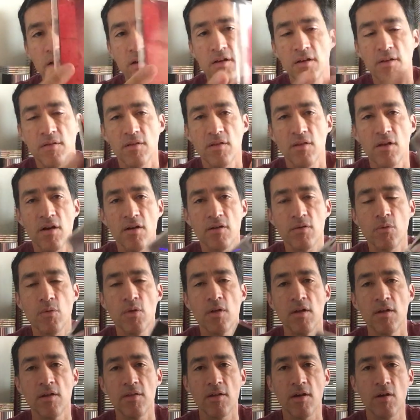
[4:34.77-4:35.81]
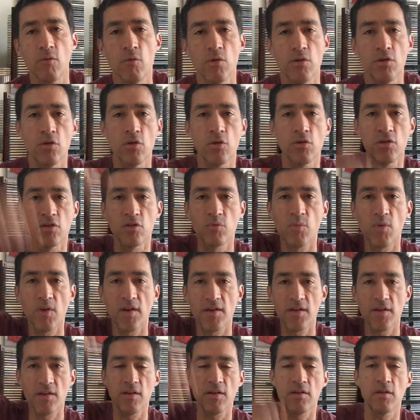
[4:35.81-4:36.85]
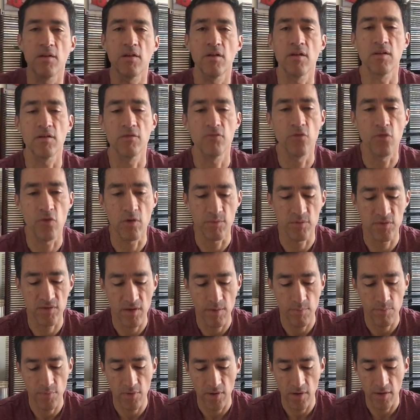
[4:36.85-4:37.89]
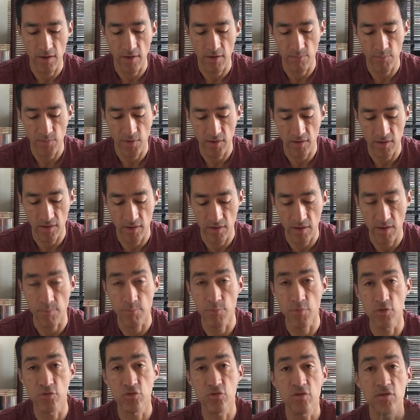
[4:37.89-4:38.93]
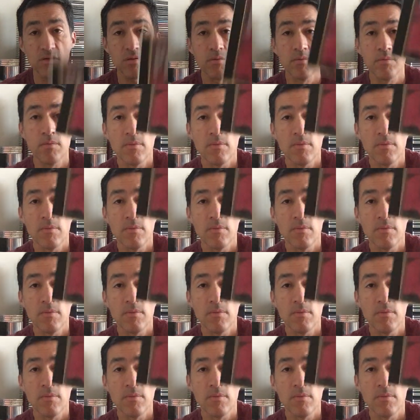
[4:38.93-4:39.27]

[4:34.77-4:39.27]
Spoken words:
that when you display it, it forms a big poster.